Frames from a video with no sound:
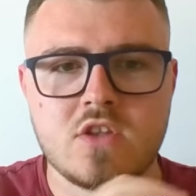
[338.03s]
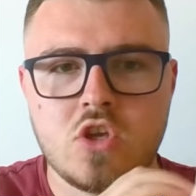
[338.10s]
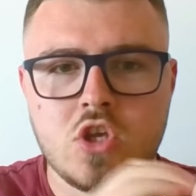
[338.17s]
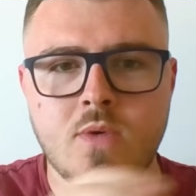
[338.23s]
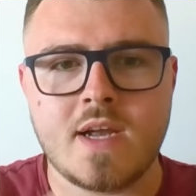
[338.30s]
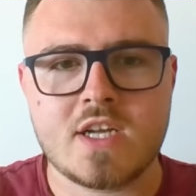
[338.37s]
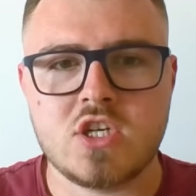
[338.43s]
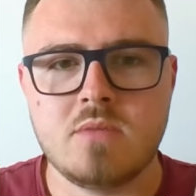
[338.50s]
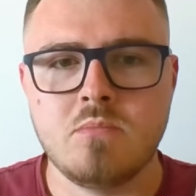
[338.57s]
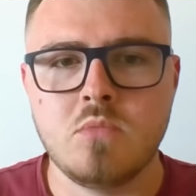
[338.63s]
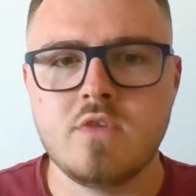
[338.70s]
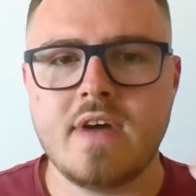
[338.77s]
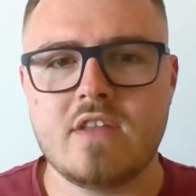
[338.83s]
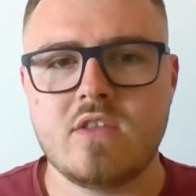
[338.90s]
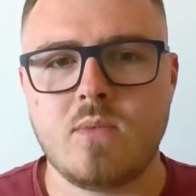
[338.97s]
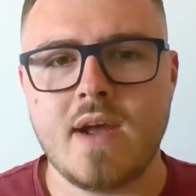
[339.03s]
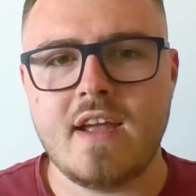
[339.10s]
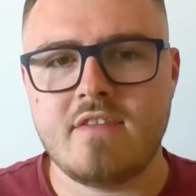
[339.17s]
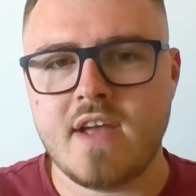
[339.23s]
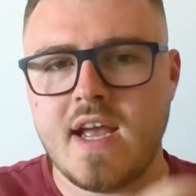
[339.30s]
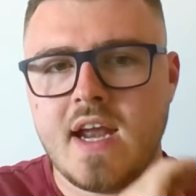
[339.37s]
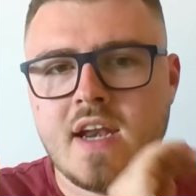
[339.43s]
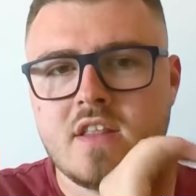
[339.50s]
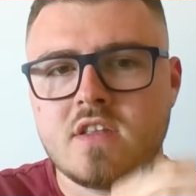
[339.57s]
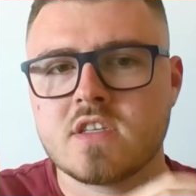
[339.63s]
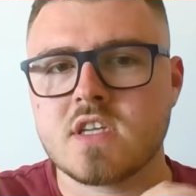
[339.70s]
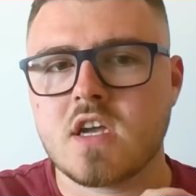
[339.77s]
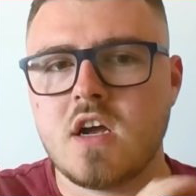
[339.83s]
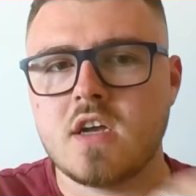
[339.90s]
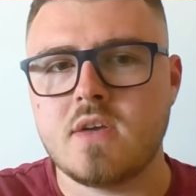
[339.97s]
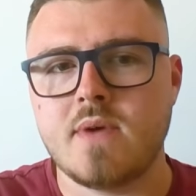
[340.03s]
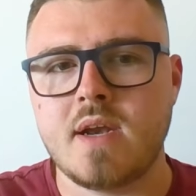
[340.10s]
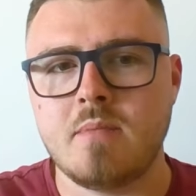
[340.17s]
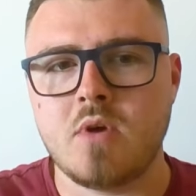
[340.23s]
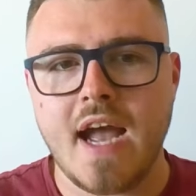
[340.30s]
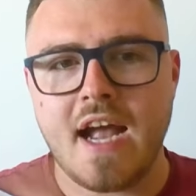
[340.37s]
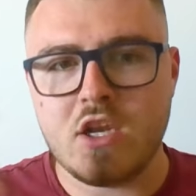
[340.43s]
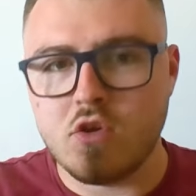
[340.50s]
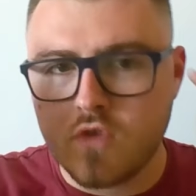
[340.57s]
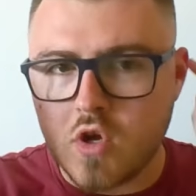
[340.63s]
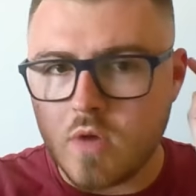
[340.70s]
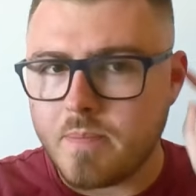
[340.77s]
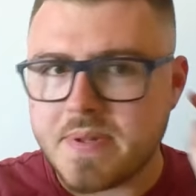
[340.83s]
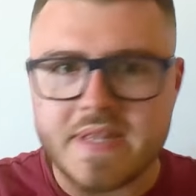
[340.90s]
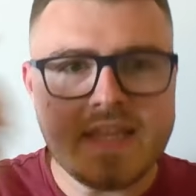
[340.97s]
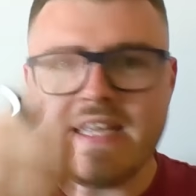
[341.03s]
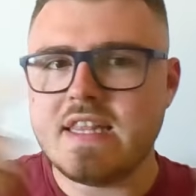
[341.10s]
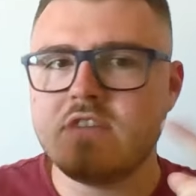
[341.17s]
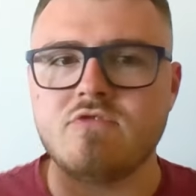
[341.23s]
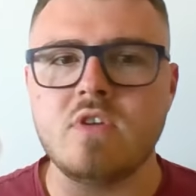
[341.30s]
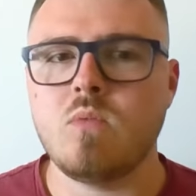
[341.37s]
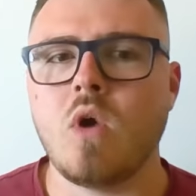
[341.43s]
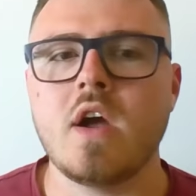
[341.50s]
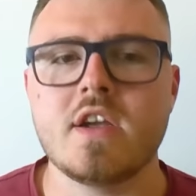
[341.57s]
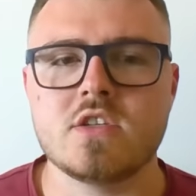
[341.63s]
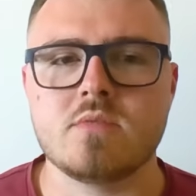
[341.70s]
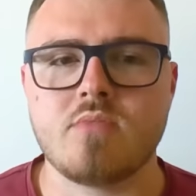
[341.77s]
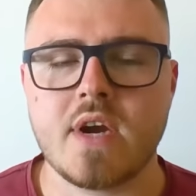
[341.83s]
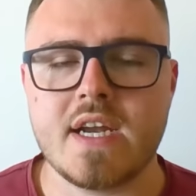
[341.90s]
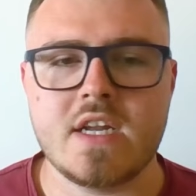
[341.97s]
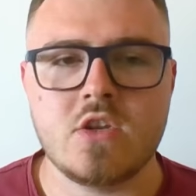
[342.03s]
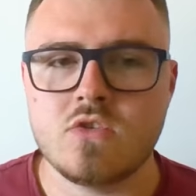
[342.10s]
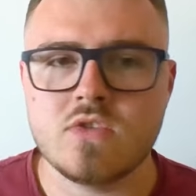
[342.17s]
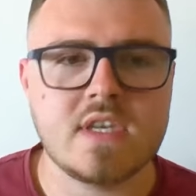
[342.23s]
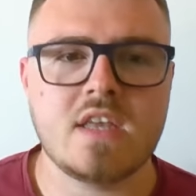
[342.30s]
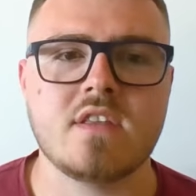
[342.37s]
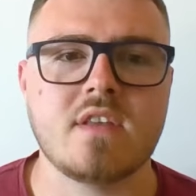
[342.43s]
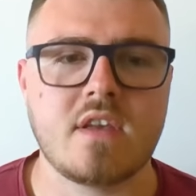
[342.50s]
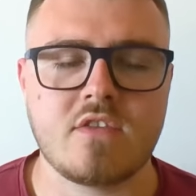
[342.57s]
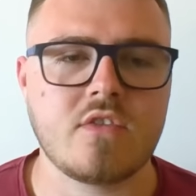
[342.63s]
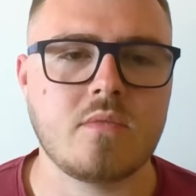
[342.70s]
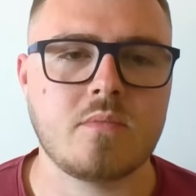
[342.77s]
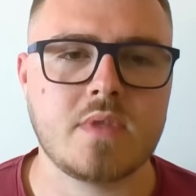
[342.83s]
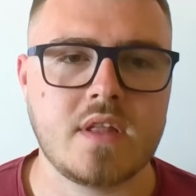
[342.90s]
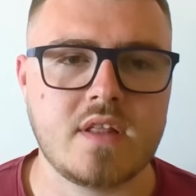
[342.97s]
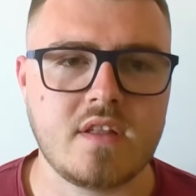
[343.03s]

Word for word: that you actually move out of the way of it and it doesn't cut you anymore. And you've completely rewired your brain and you see things completely